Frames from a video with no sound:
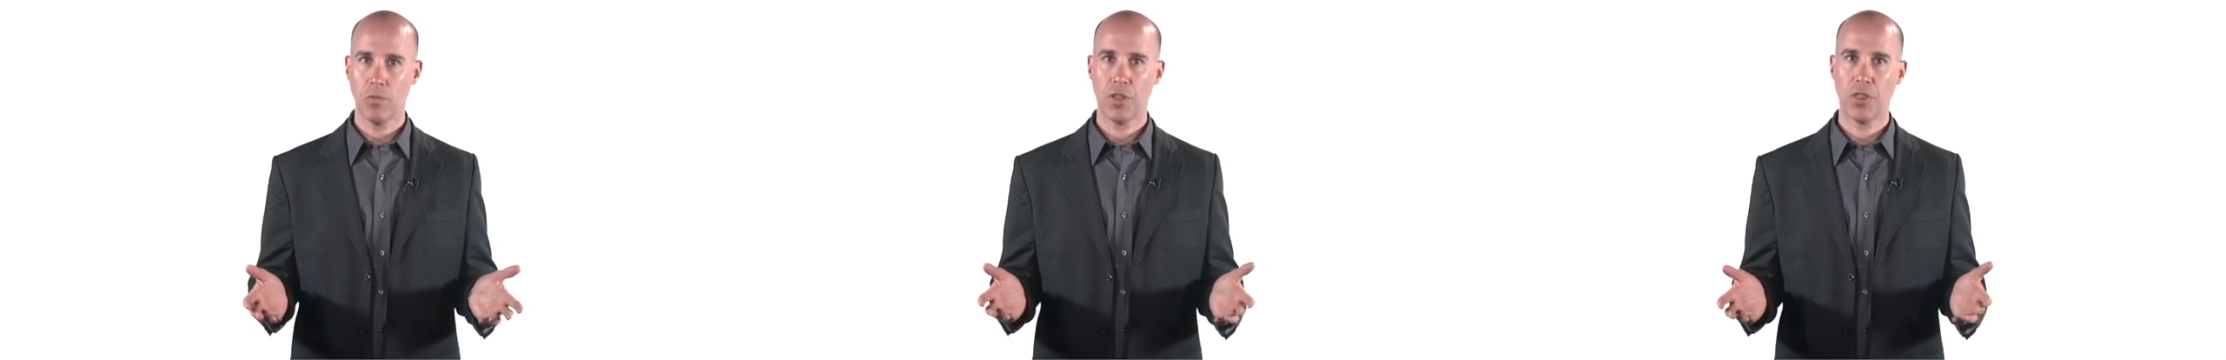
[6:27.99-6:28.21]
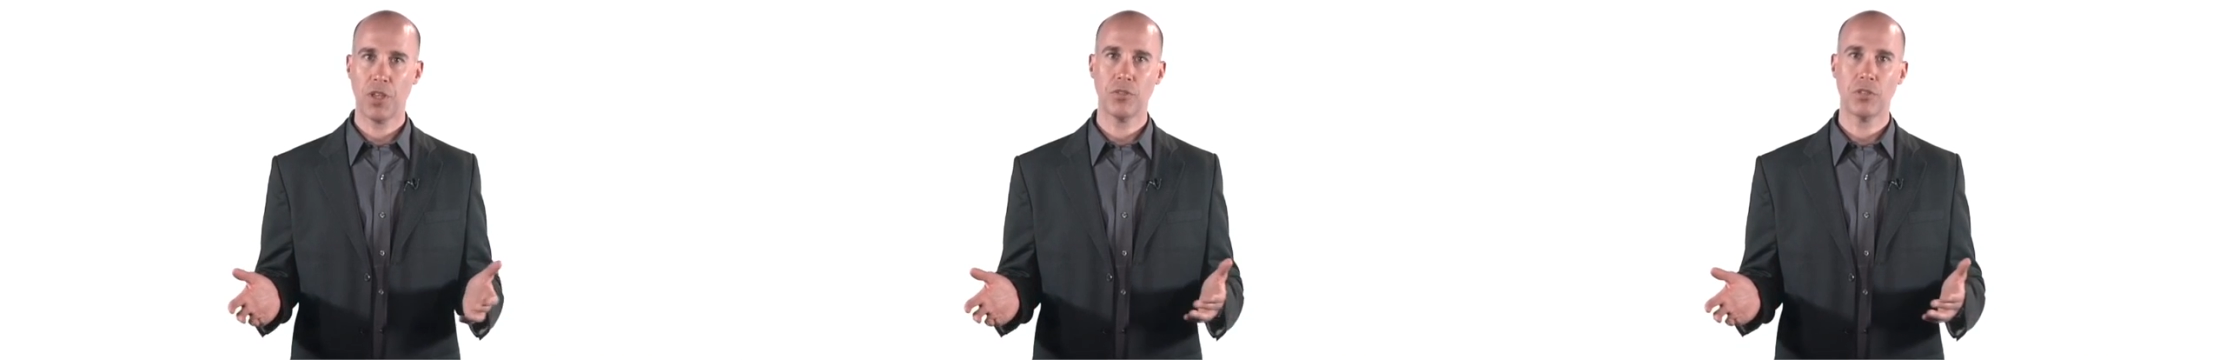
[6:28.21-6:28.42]

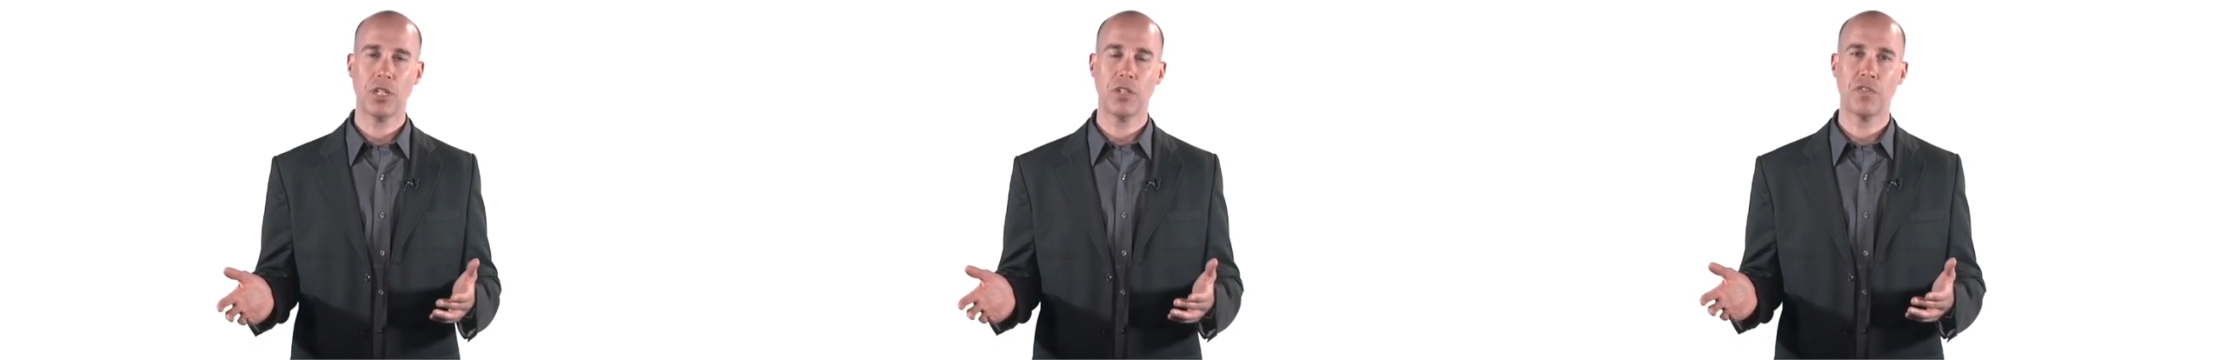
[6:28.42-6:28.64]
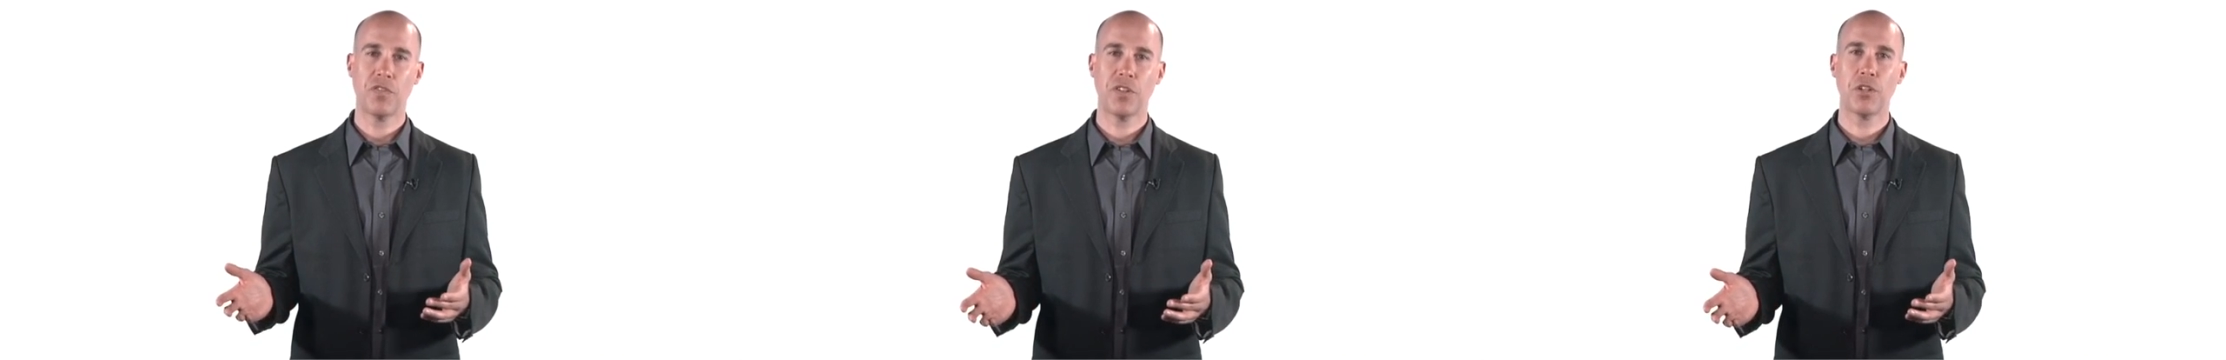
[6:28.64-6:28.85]
without
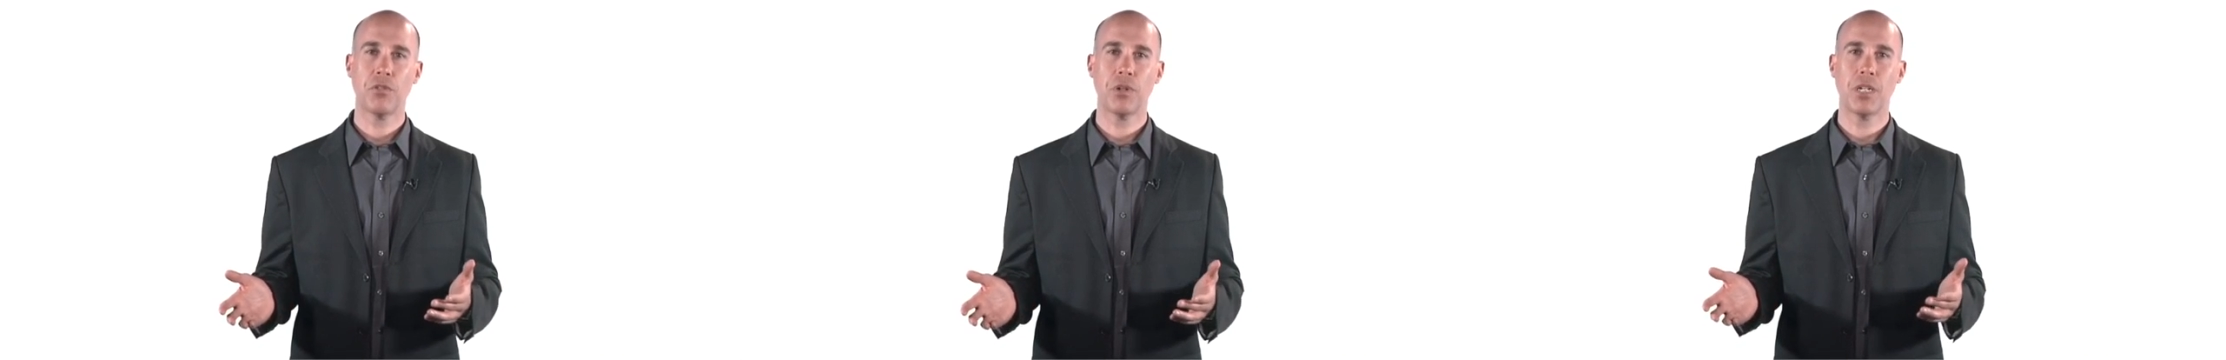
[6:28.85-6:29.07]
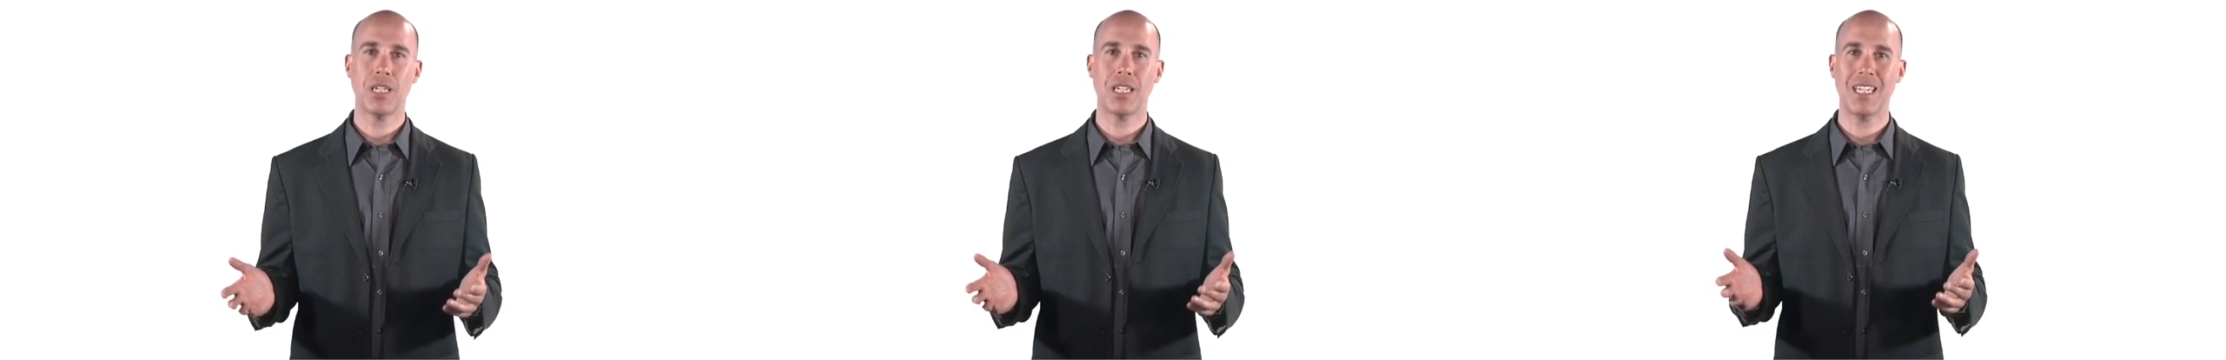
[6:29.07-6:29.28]

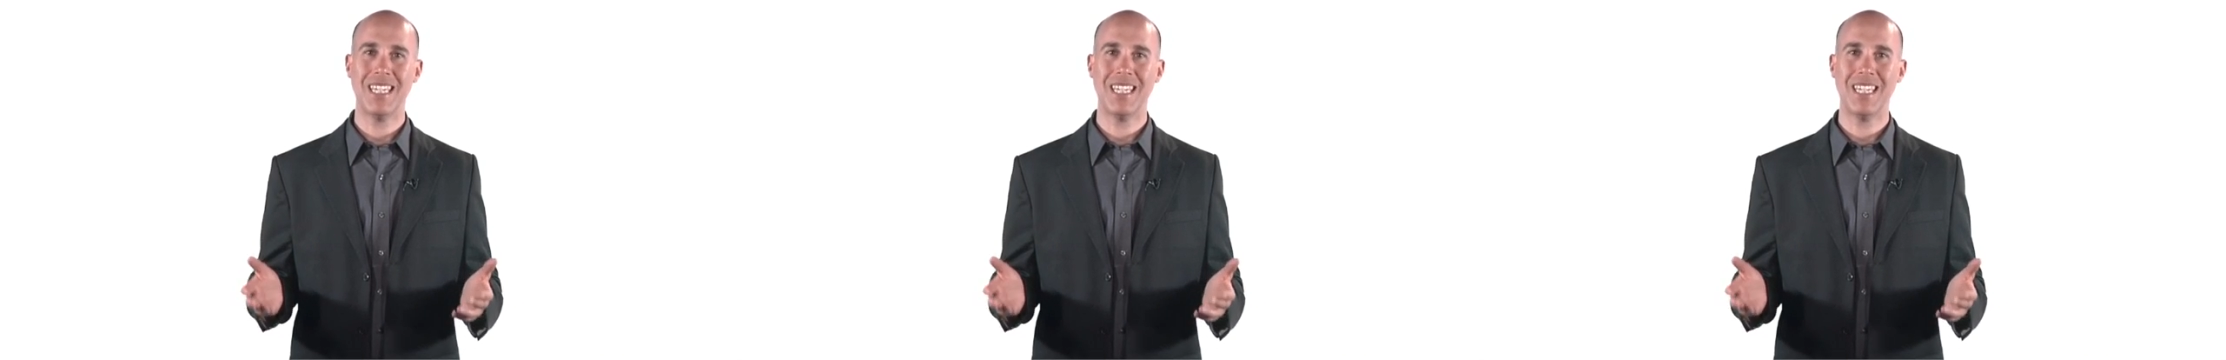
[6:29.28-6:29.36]
configuring